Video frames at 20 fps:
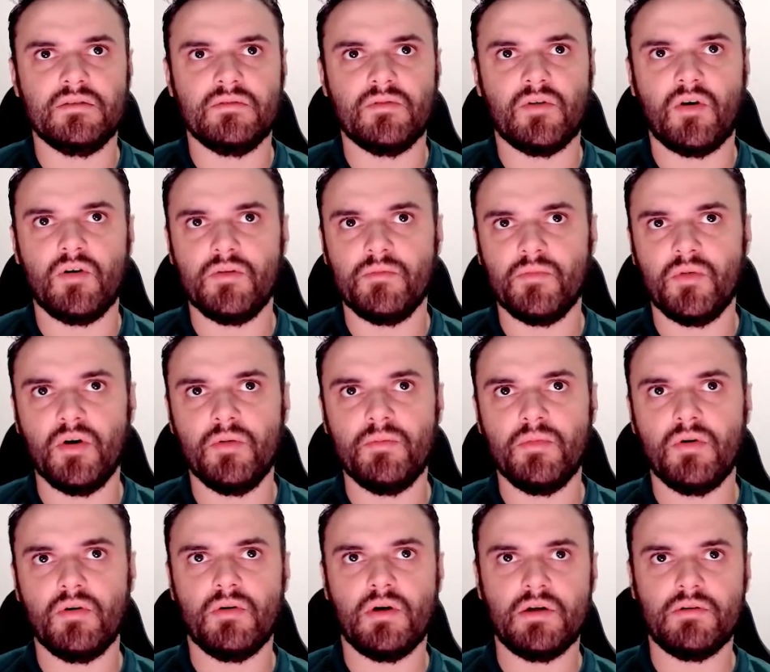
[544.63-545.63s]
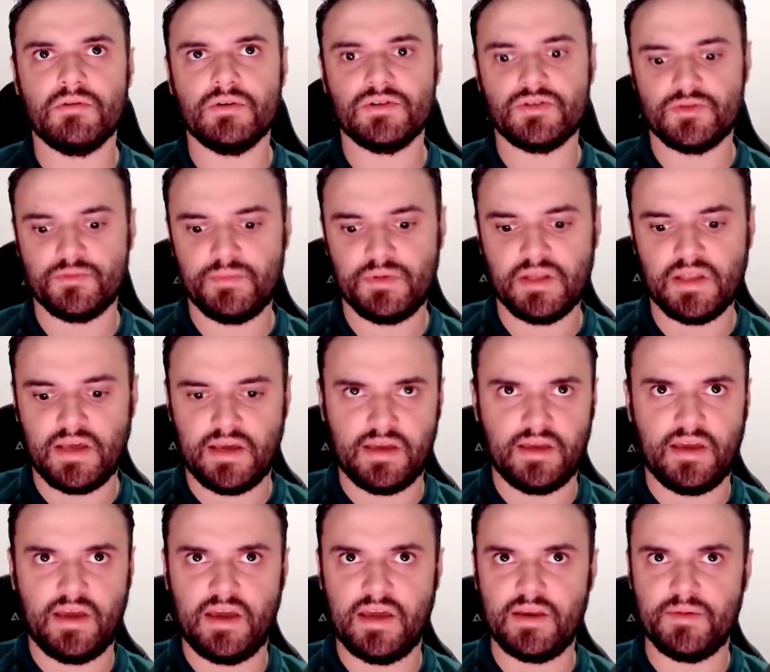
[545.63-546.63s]
on mobile, I want to be like
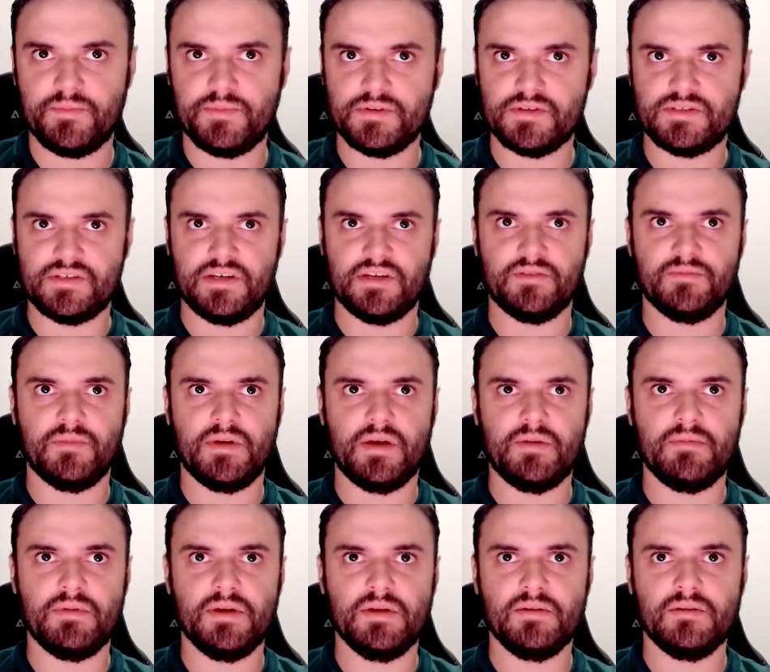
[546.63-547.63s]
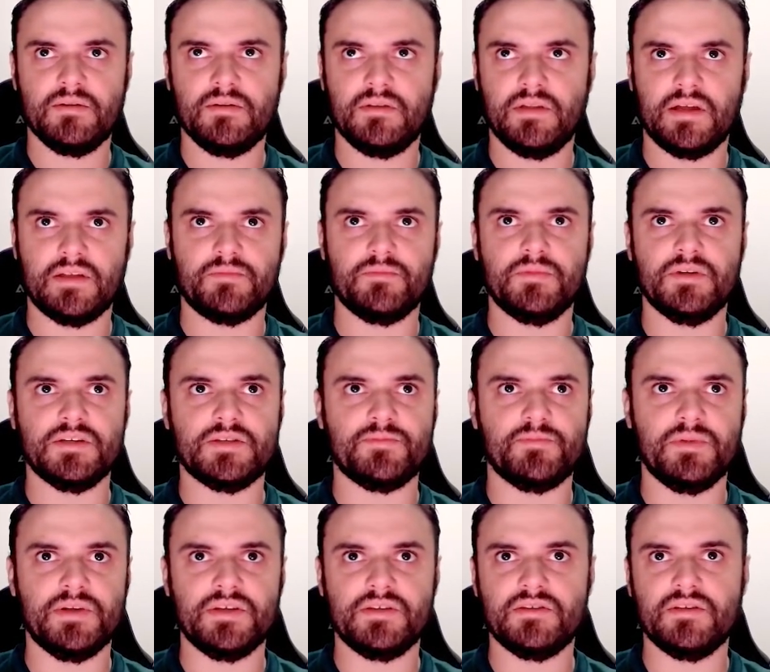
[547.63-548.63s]
80% maybe. Let me
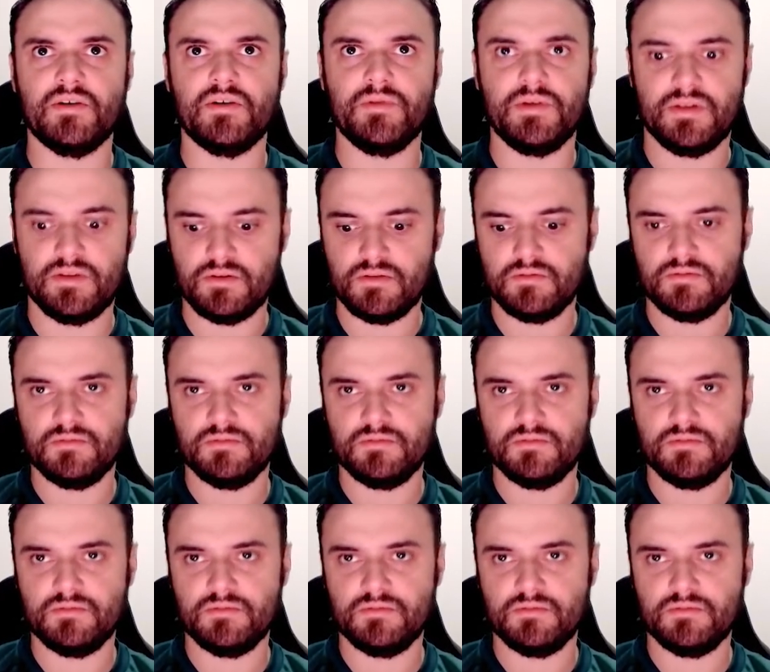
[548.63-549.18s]
split the window,